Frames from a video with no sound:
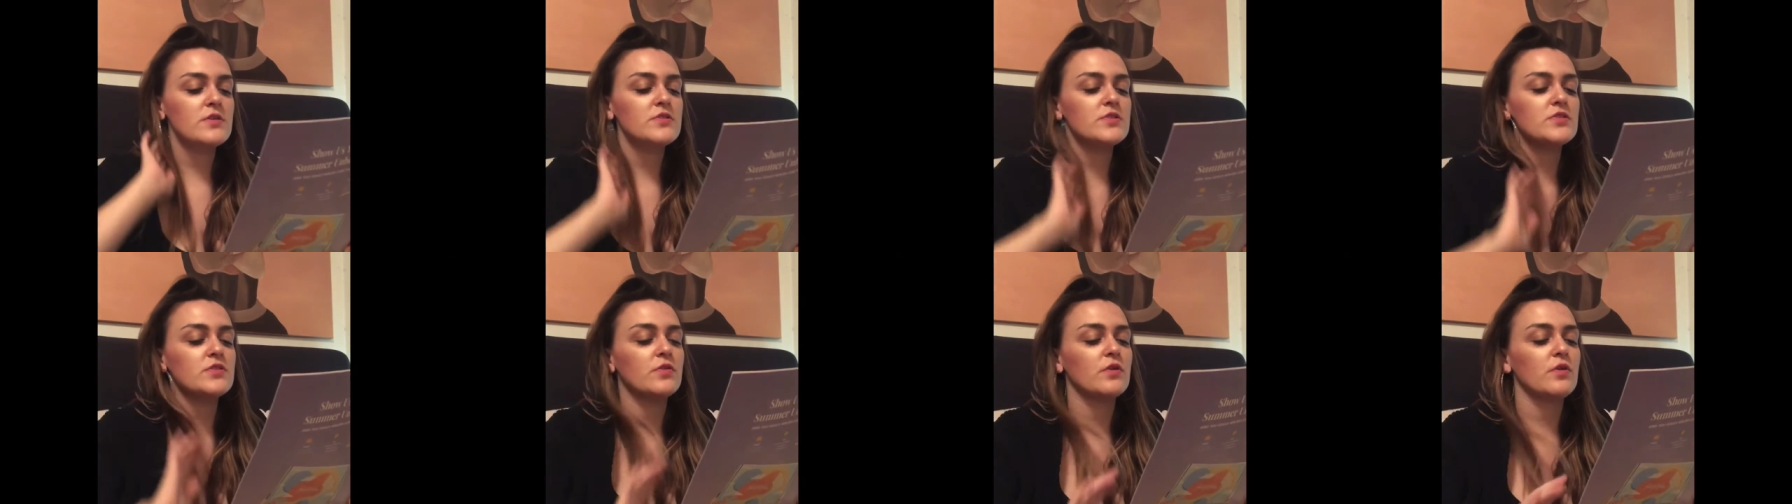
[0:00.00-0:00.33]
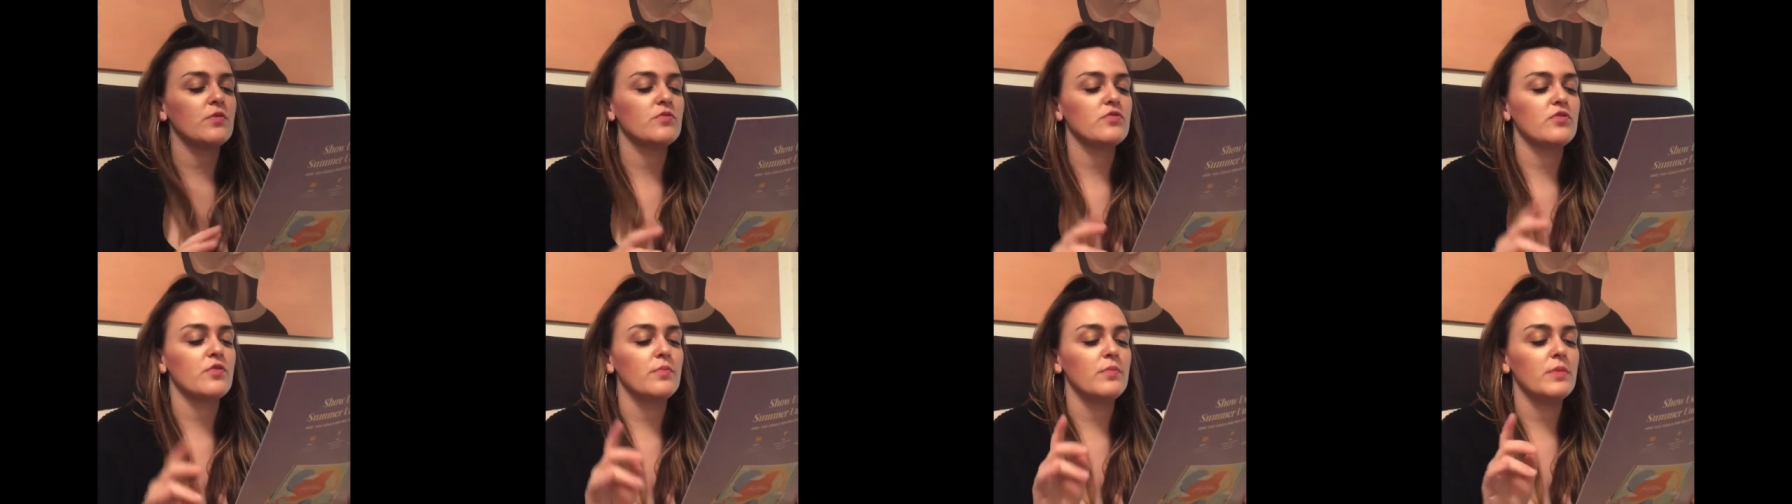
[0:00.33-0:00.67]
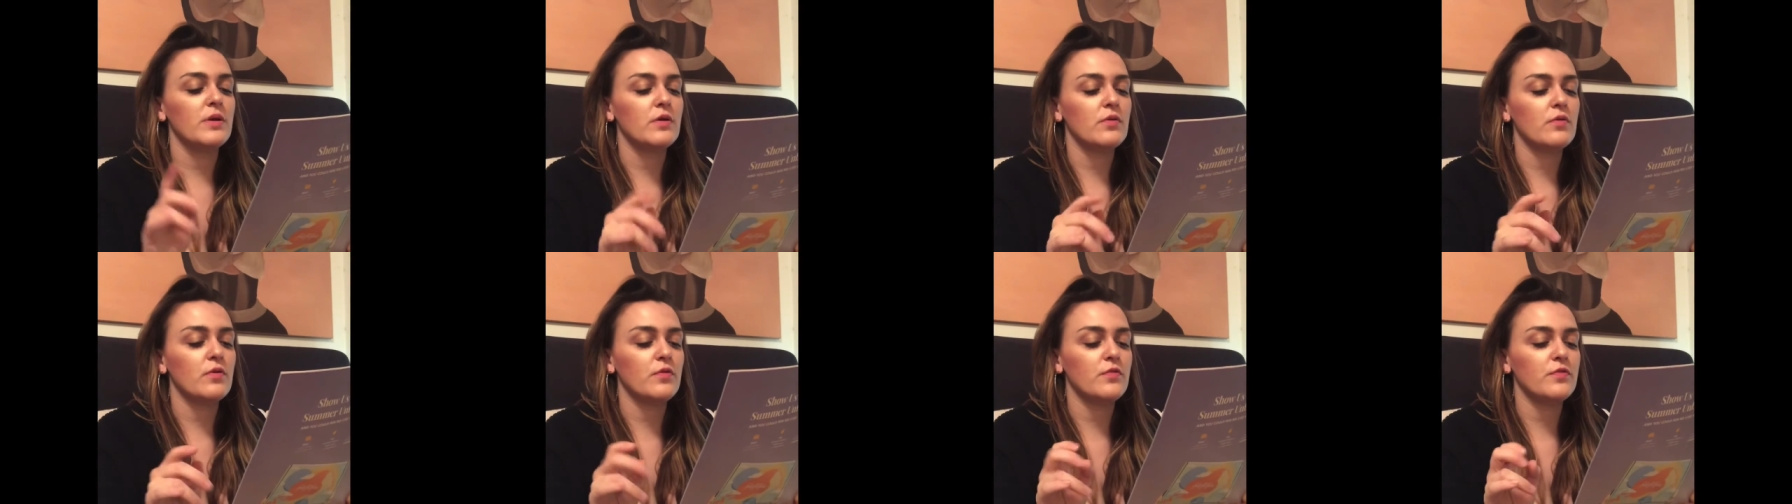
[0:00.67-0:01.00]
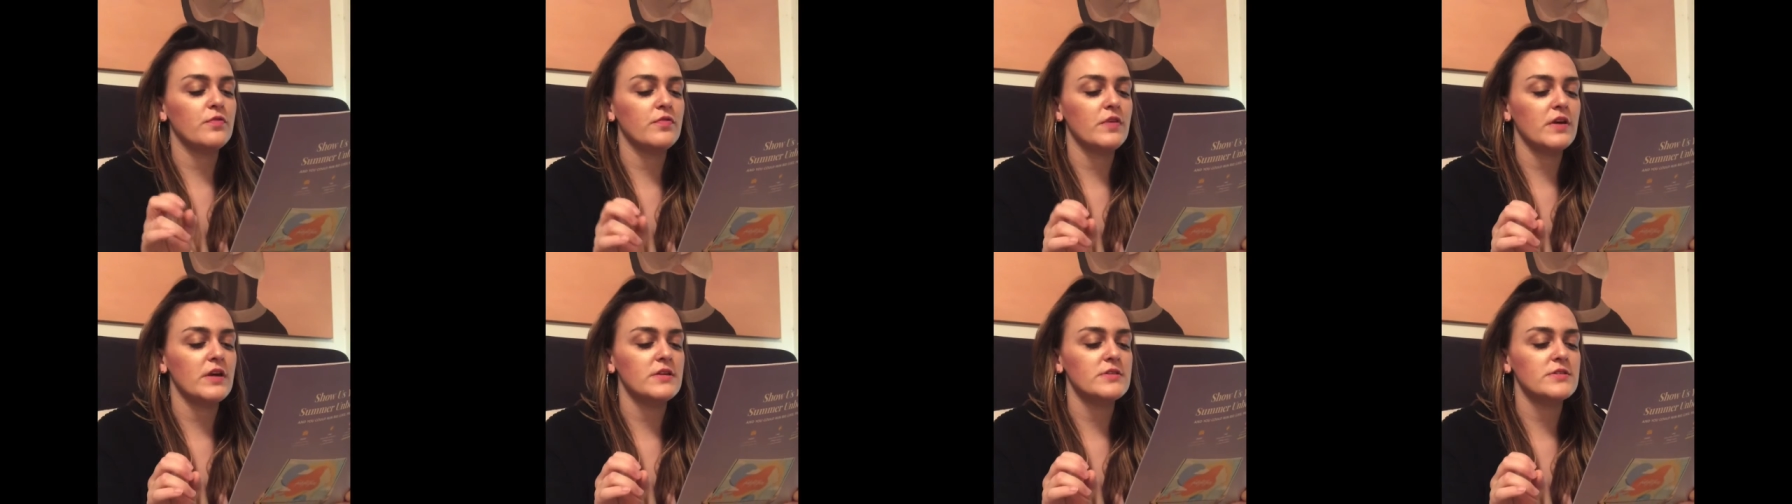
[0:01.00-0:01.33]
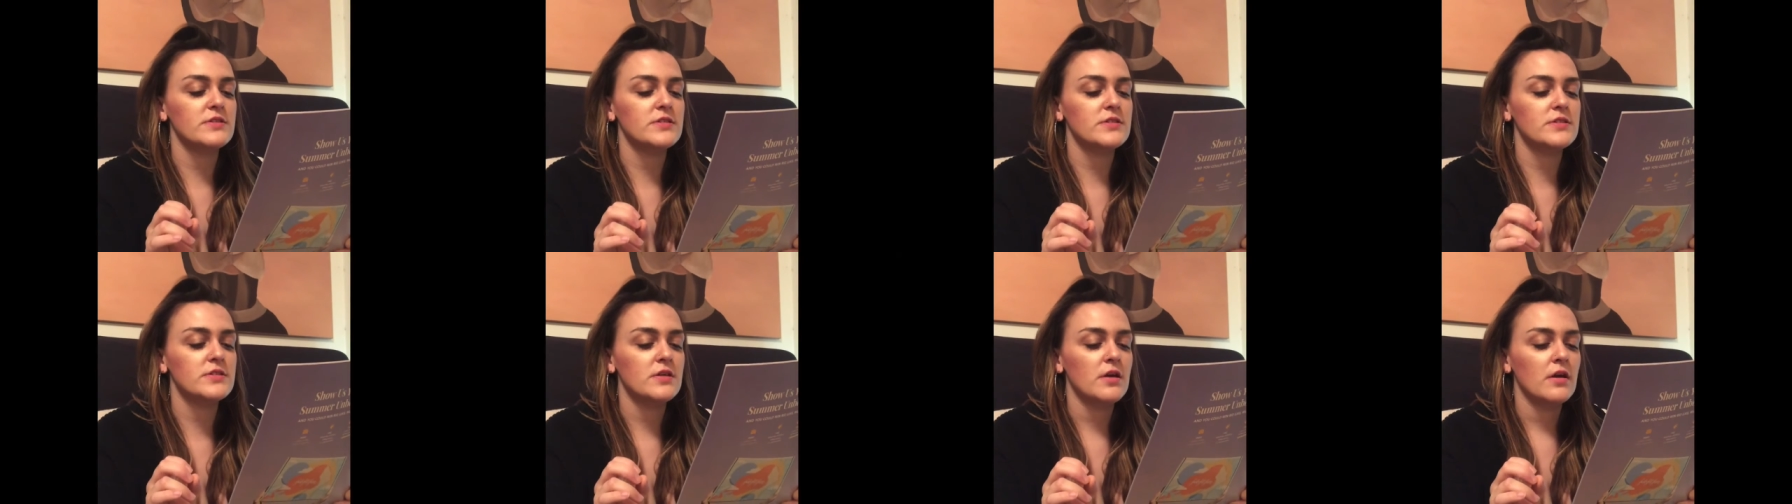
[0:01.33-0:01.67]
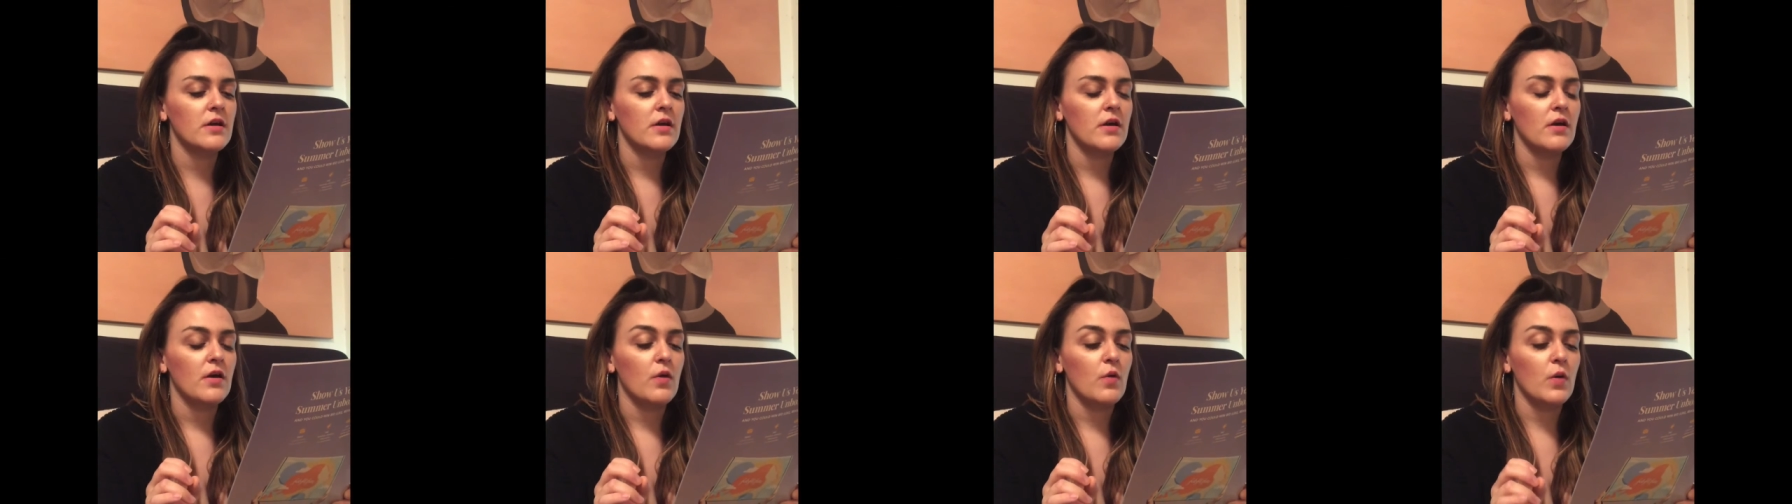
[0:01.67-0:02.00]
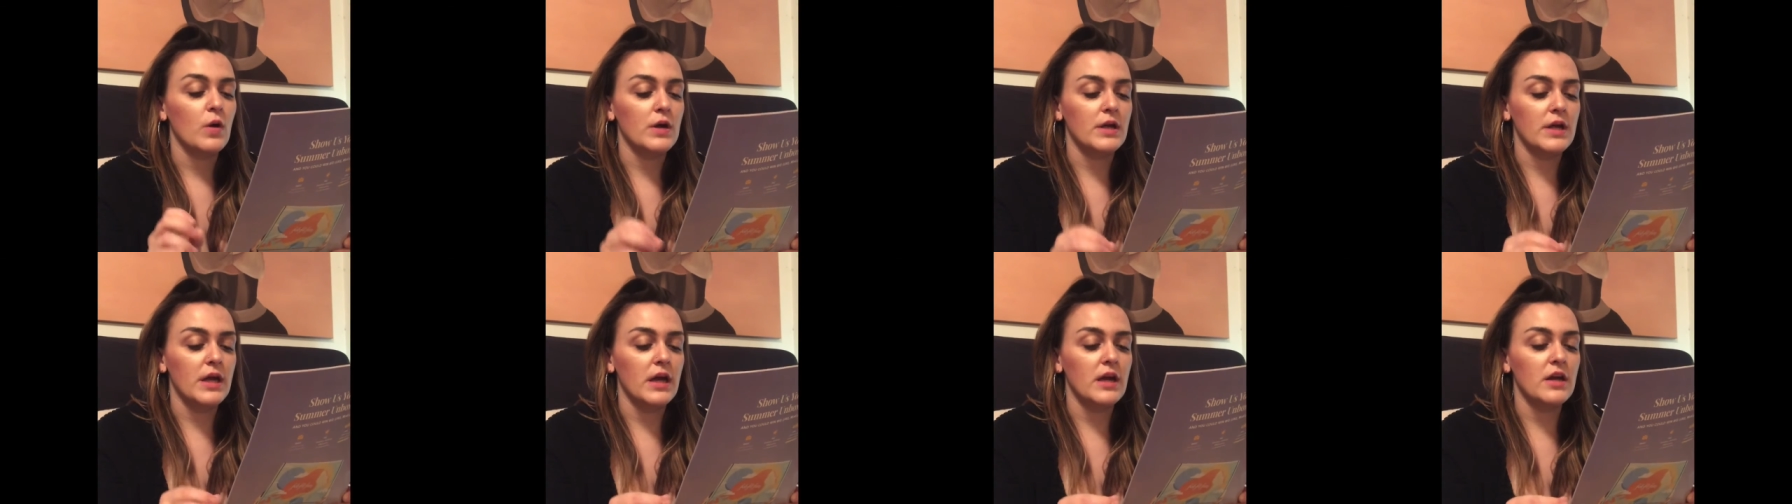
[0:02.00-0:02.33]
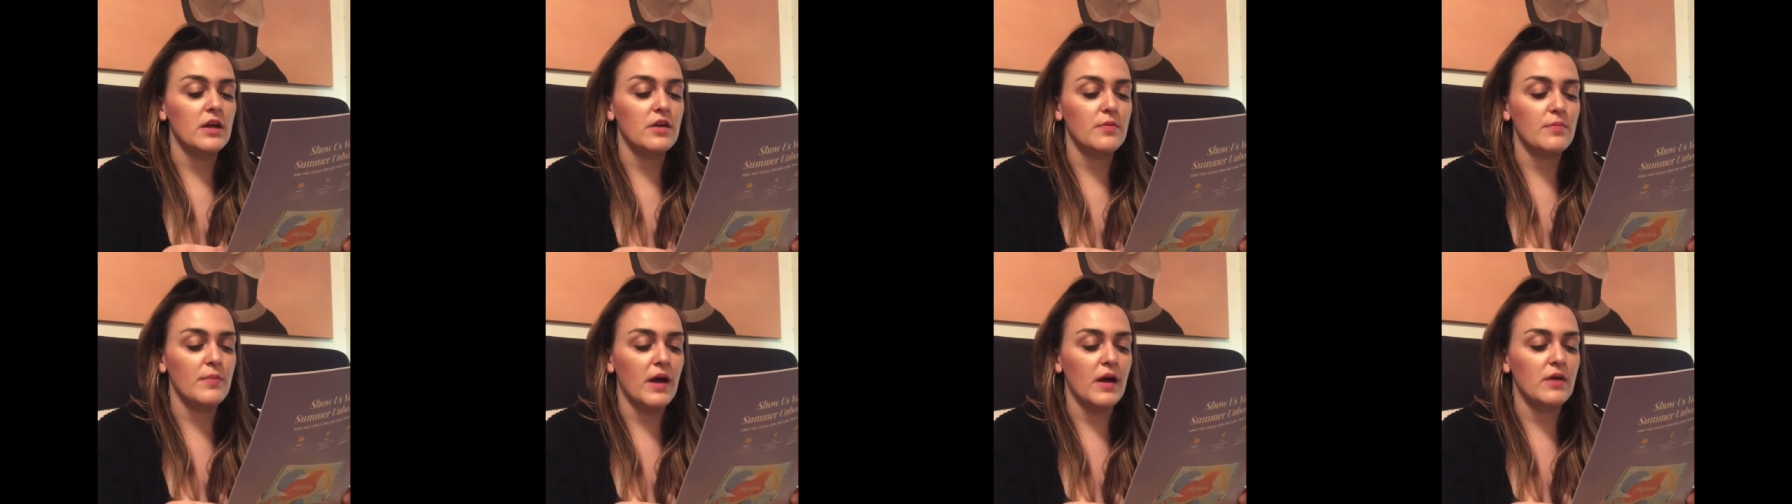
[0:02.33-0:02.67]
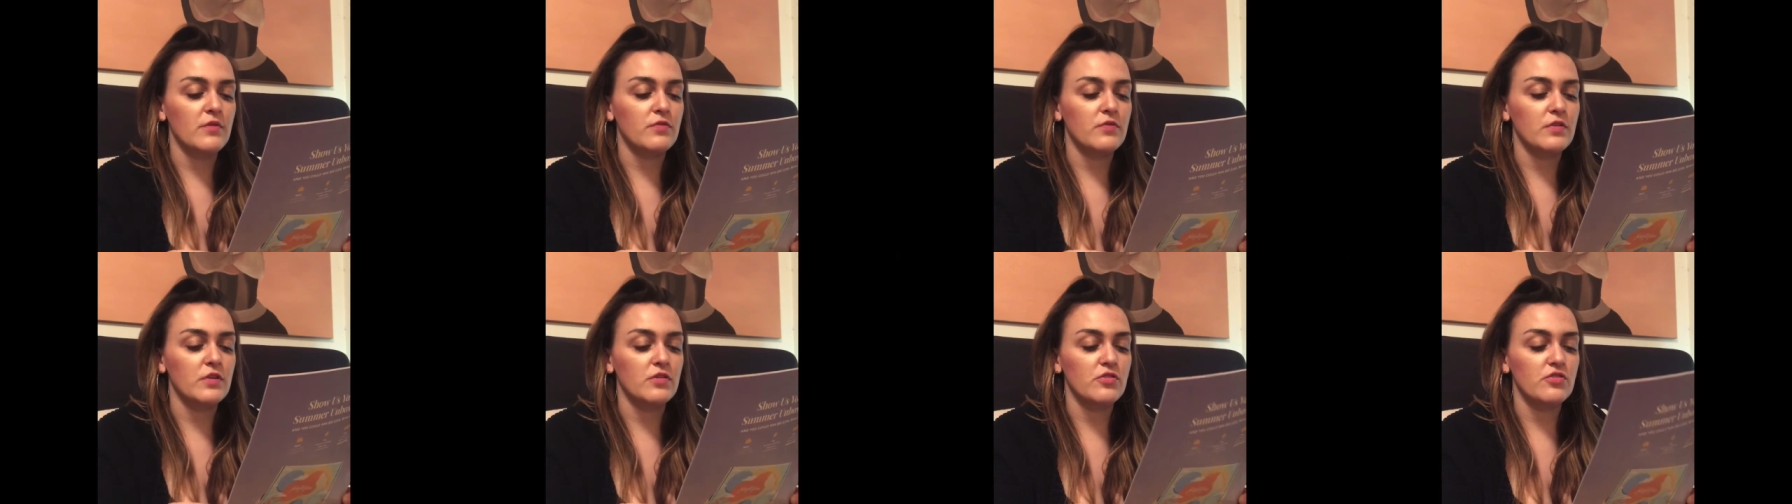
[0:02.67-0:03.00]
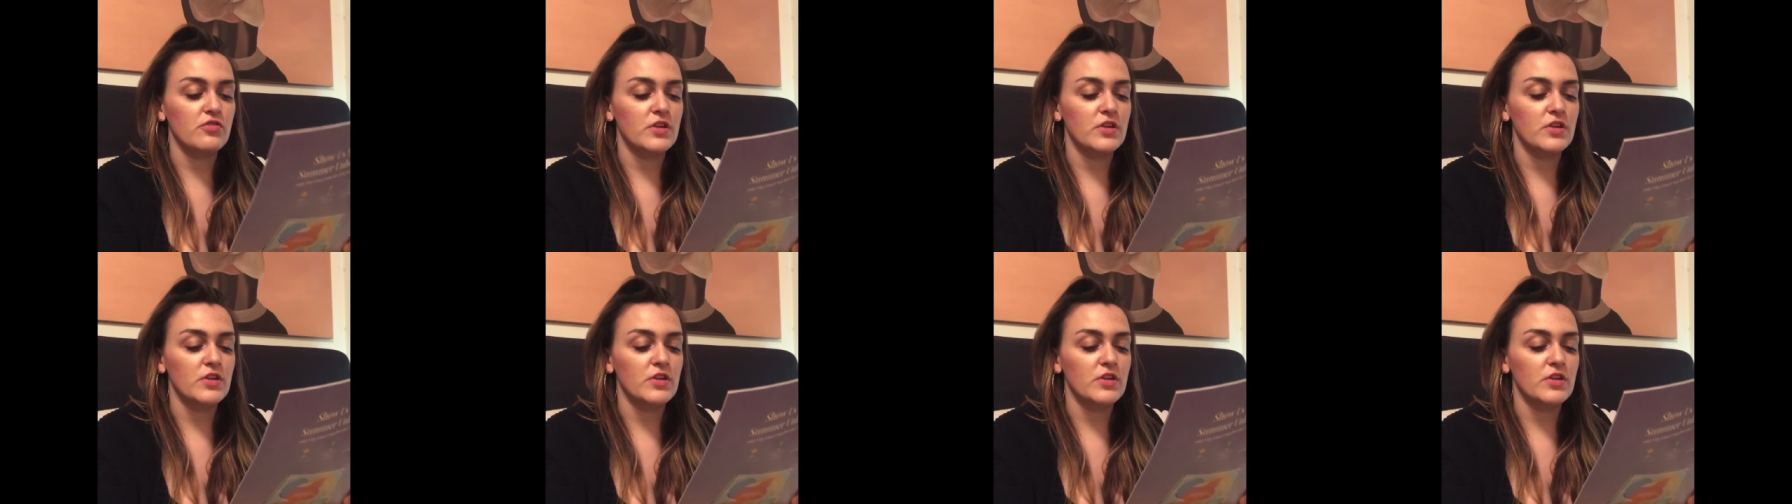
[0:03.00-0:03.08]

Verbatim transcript: So there was a mineral face organic matte finish